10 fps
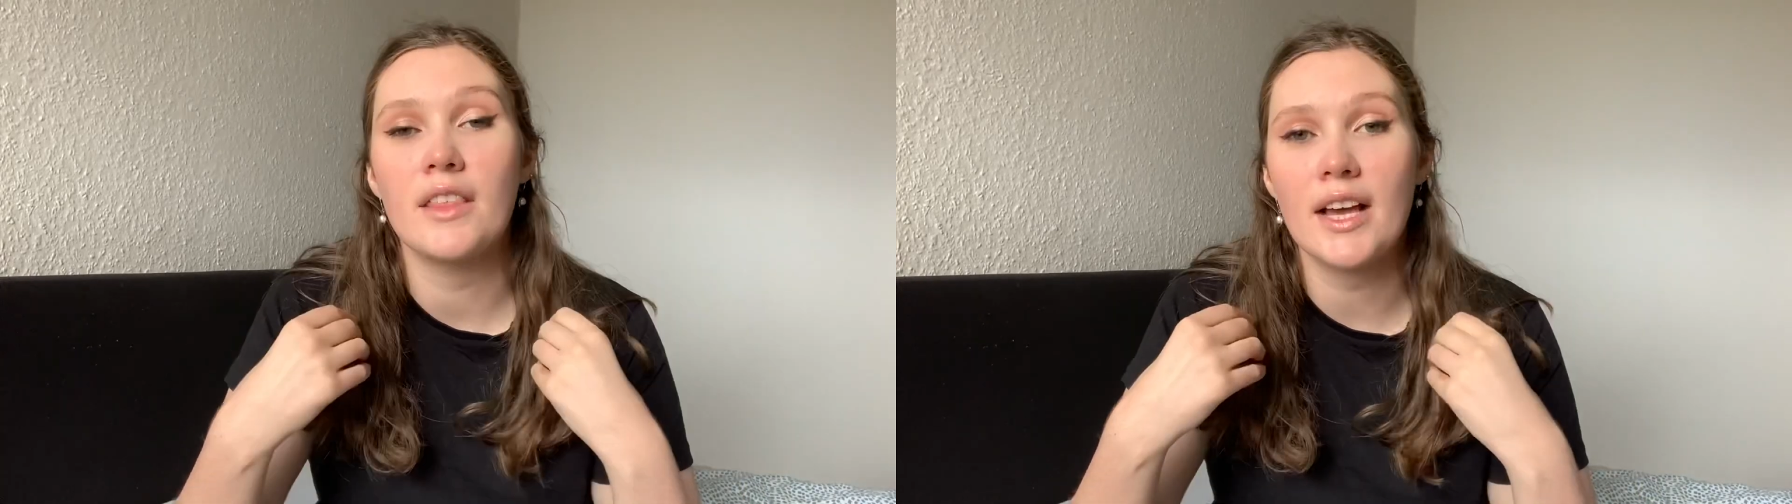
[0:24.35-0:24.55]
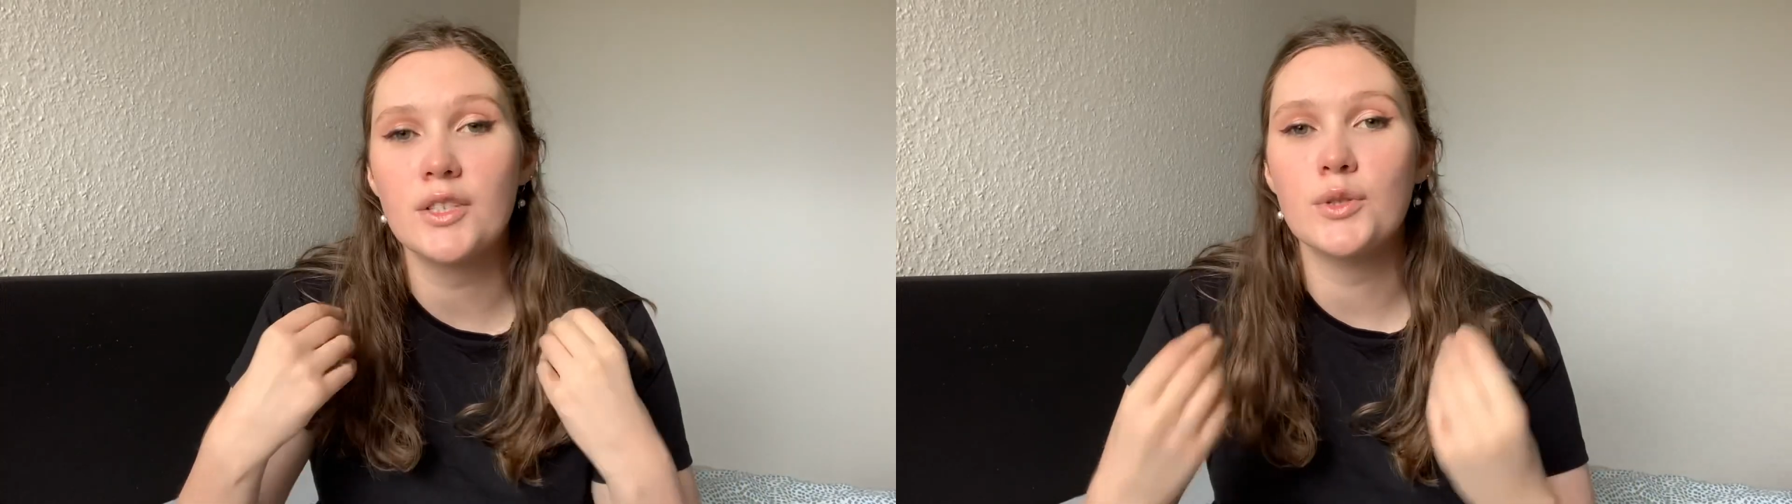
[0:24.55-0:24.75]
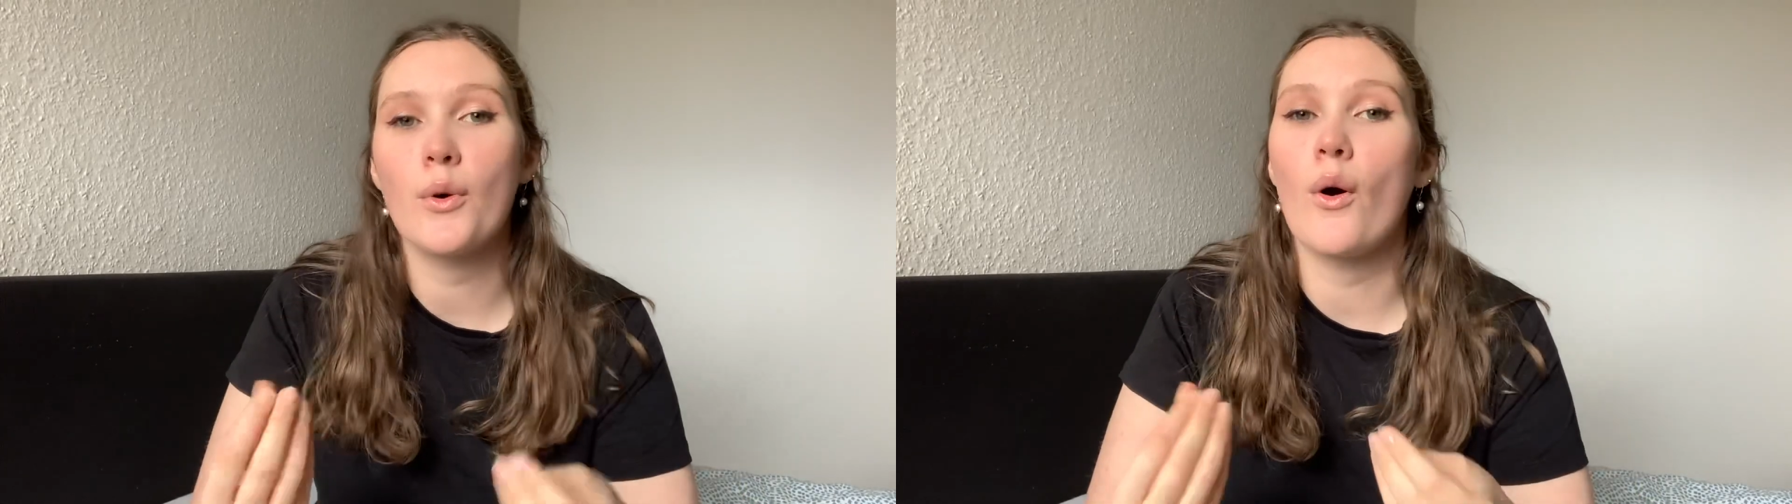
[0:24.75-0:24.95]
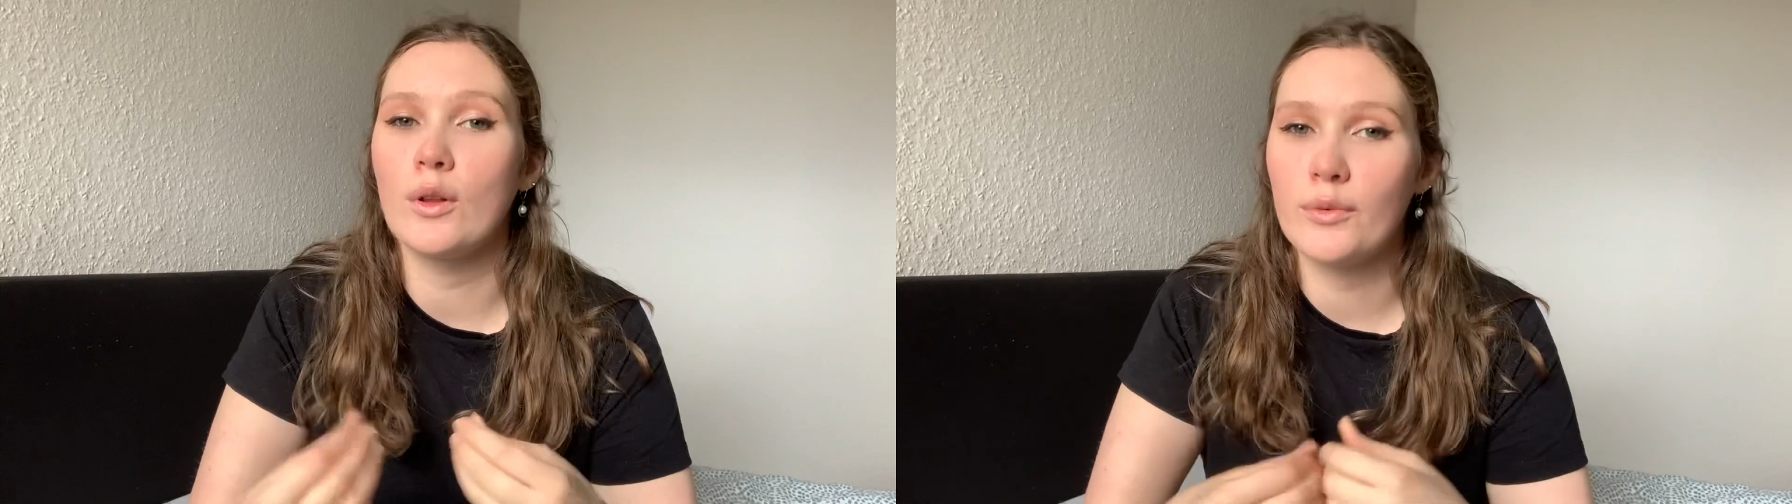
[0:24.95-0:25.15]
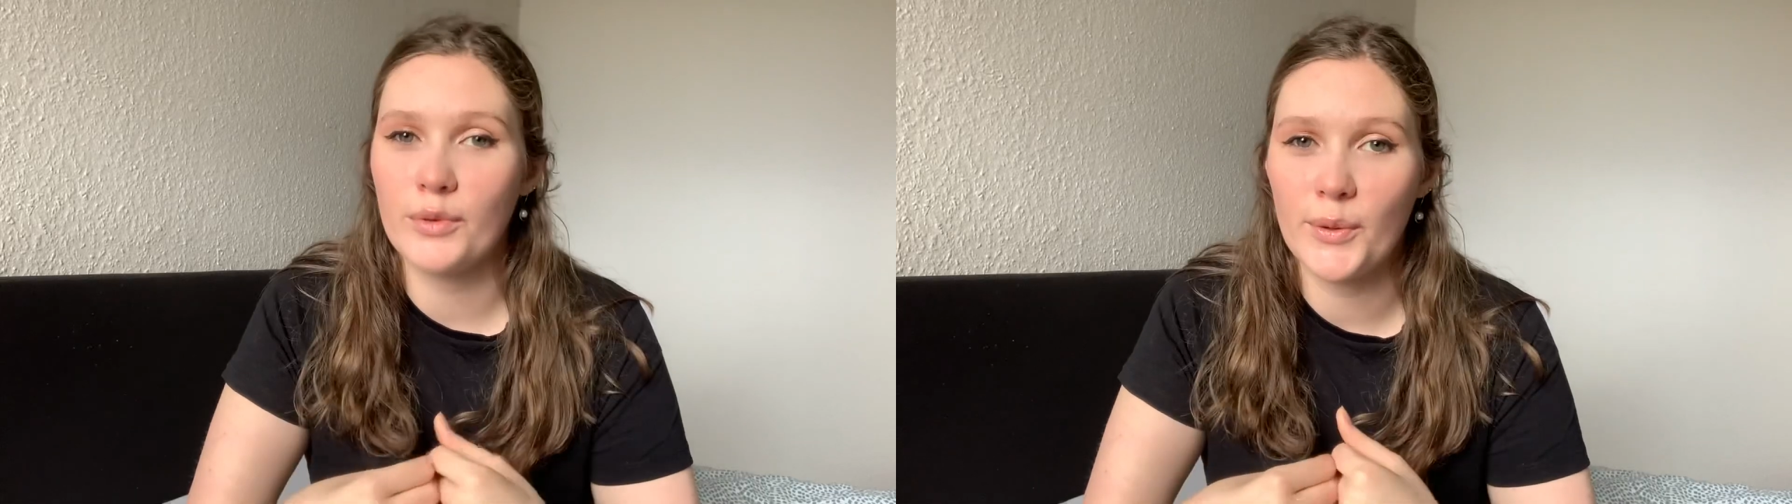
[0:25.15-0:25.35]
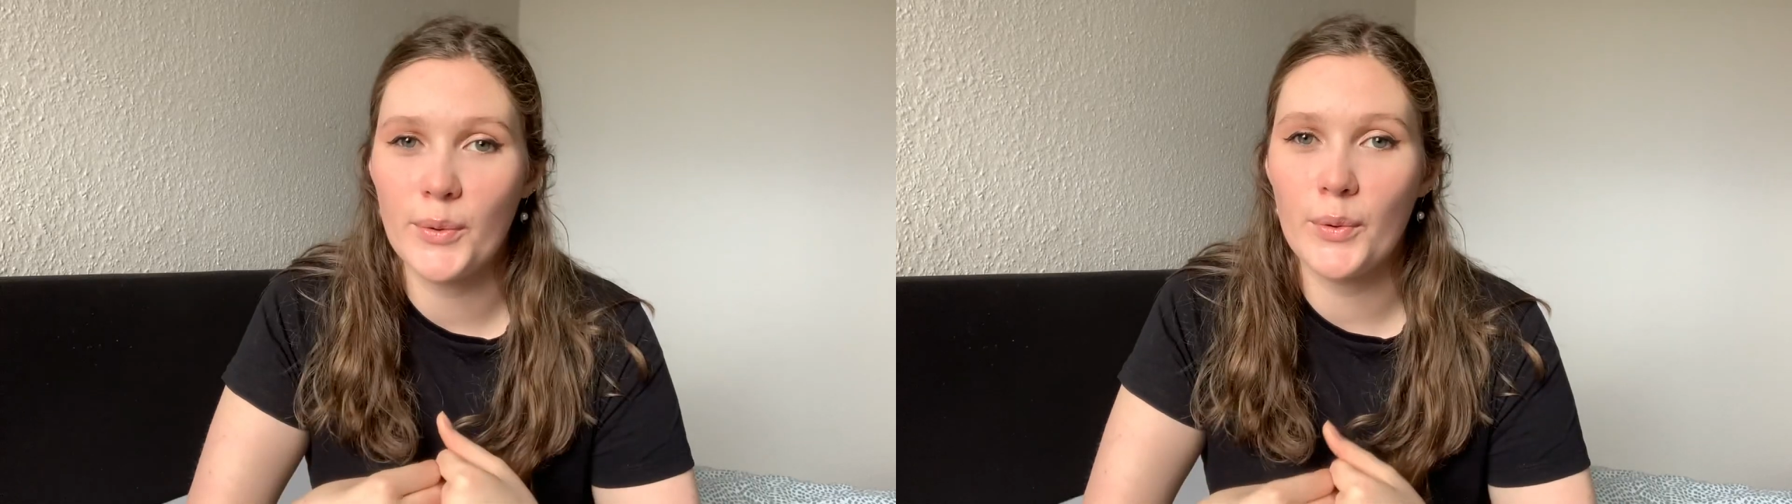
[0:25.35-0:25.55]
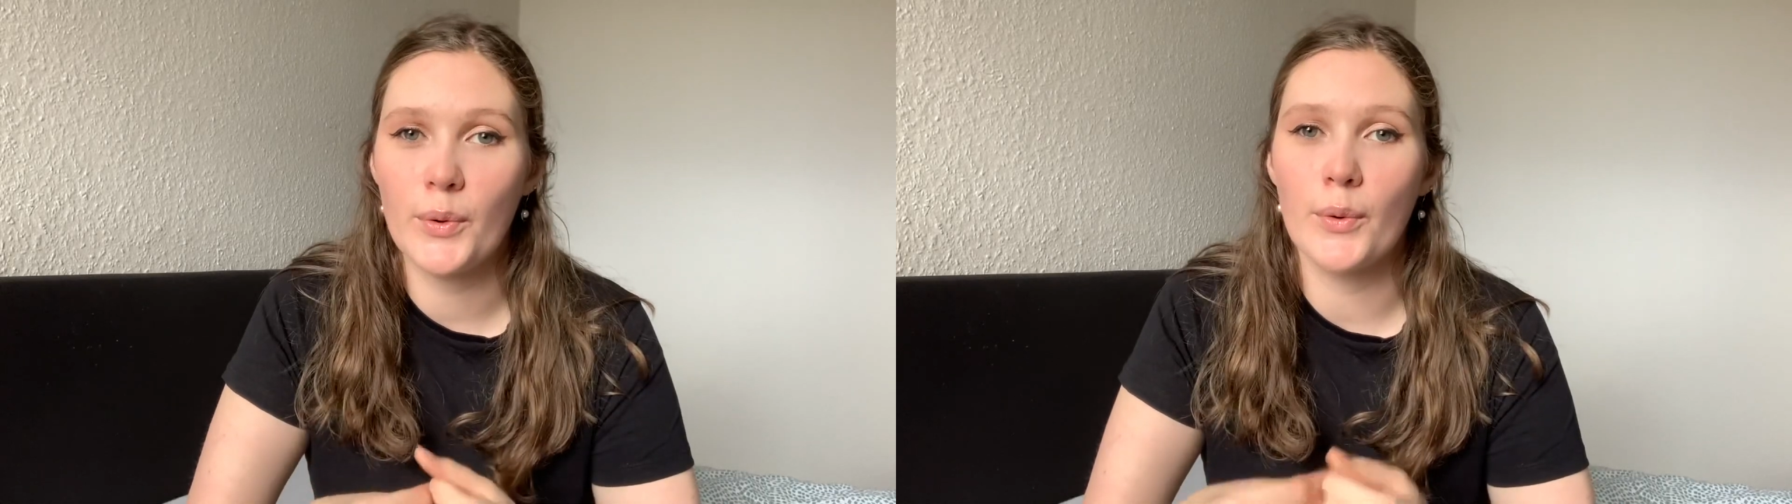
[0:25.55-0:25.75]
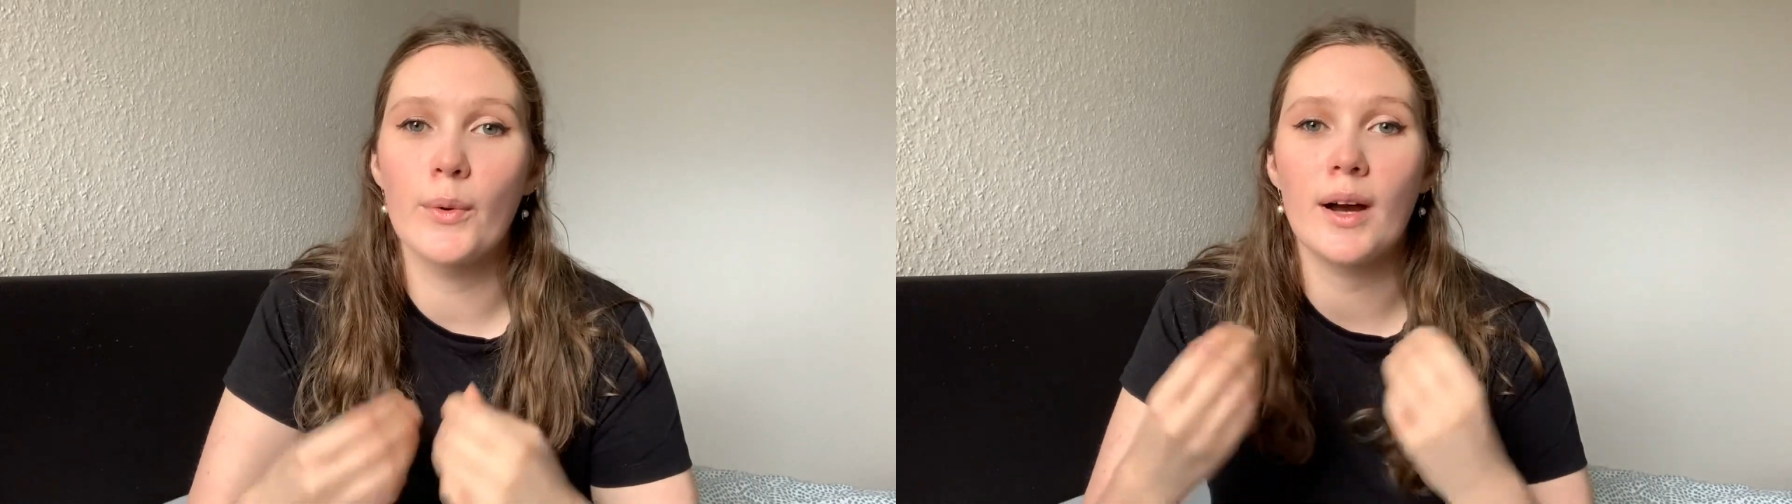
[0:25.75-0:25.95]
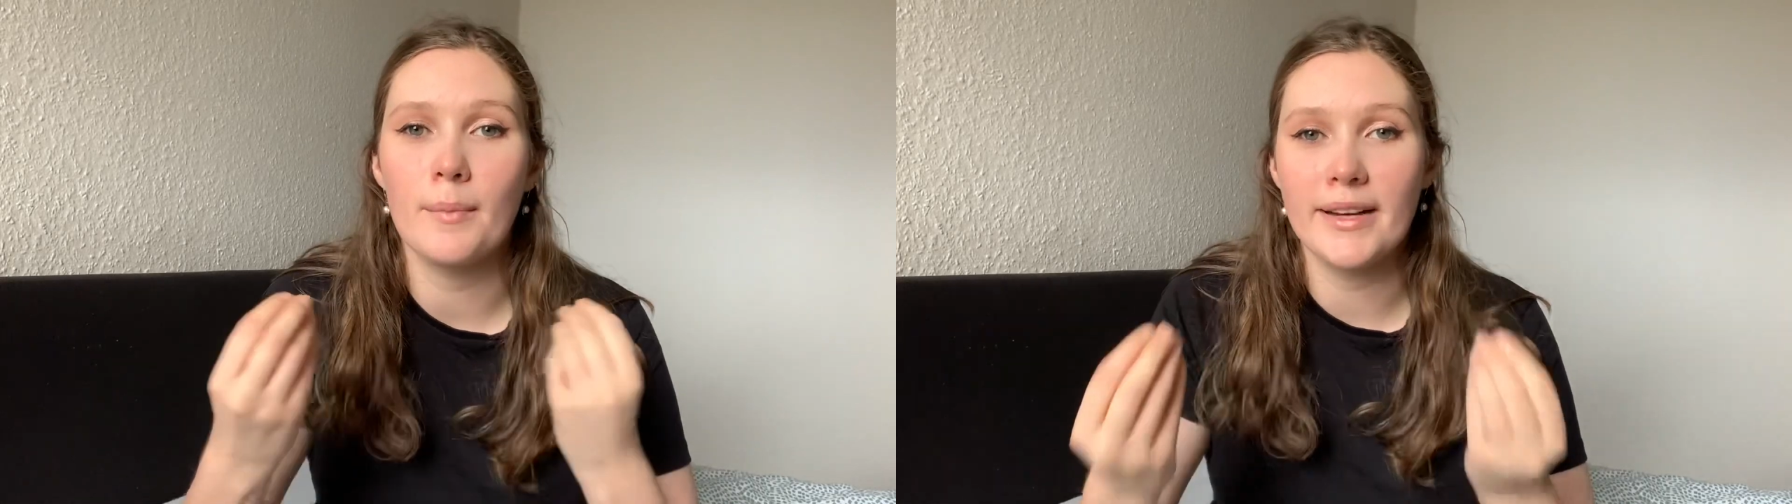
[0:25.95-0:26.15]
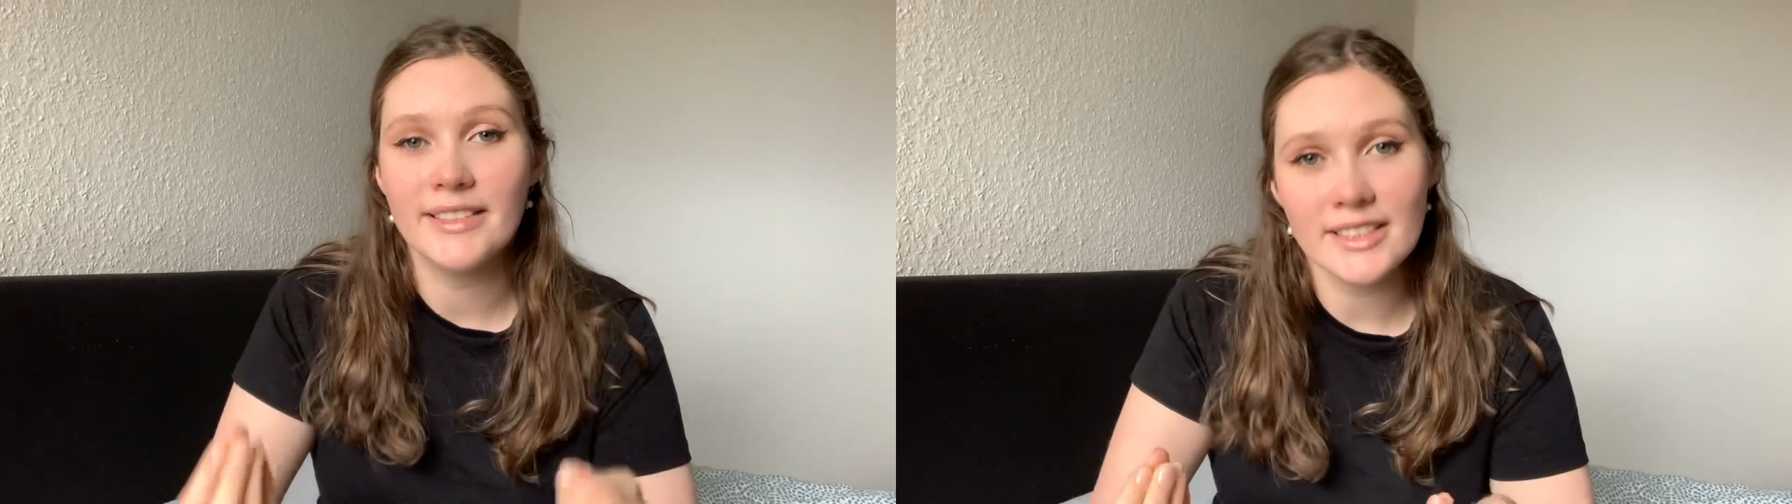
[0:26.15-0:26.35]
Thanks to all of you who
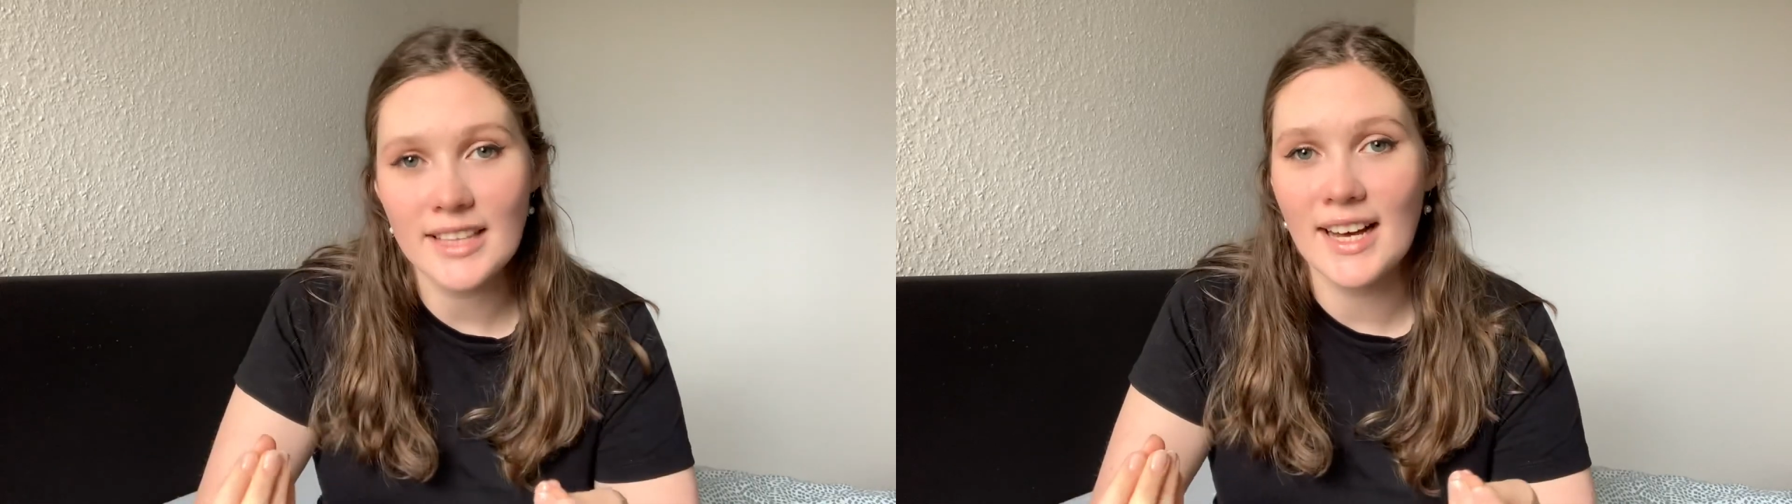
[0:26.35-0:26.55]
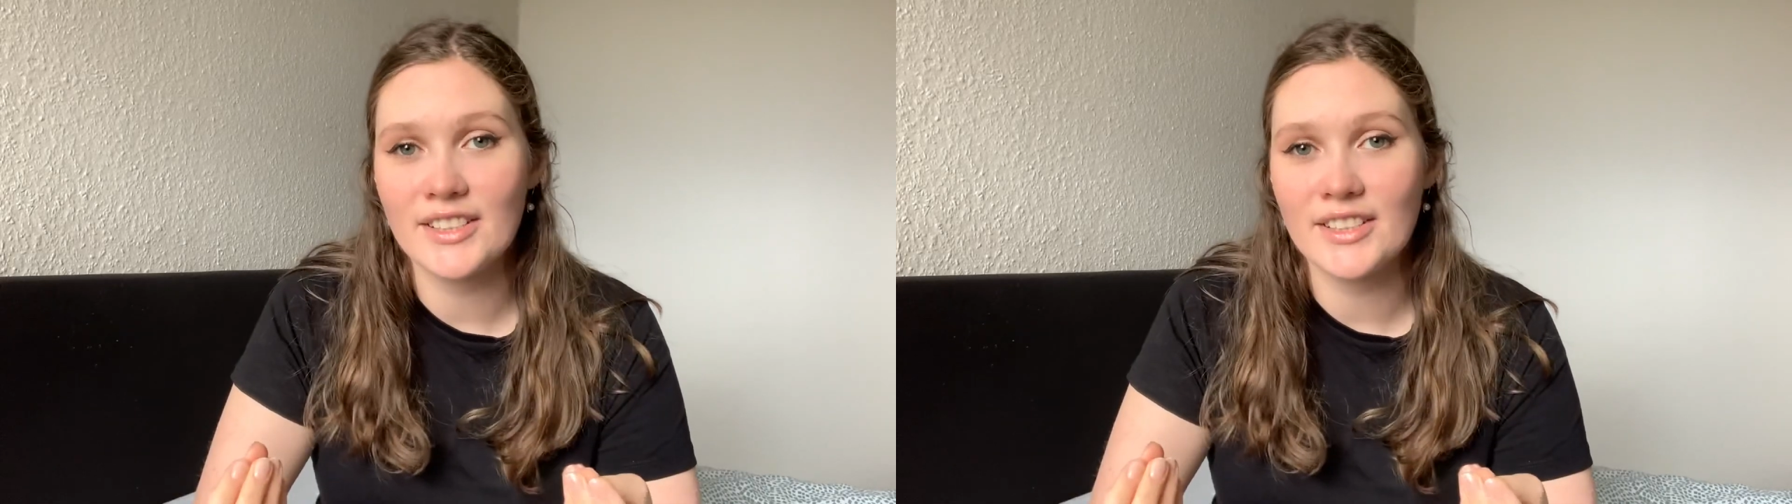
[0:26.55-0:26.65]
commented